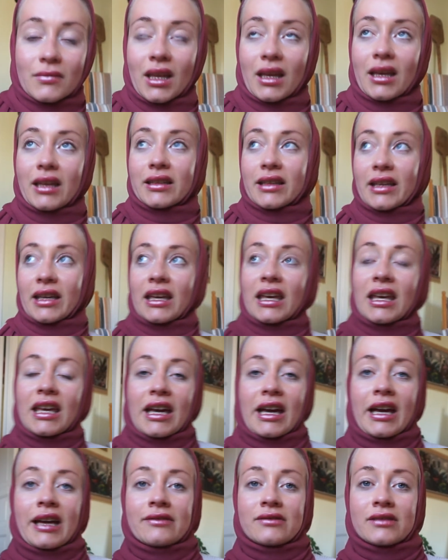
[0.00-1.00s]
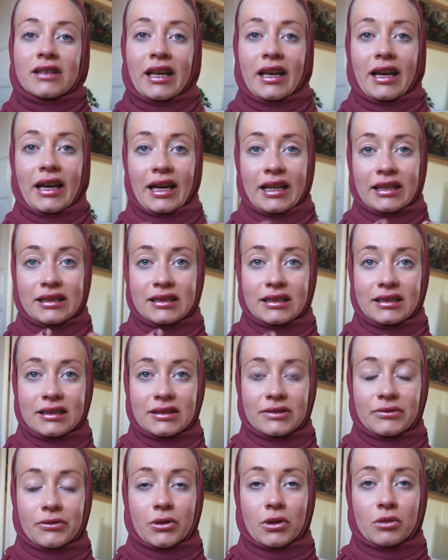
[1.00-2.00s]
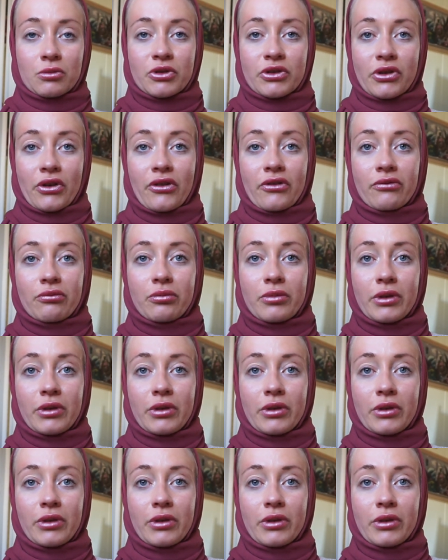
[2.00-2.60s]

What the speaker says: And the IKEA had these forms of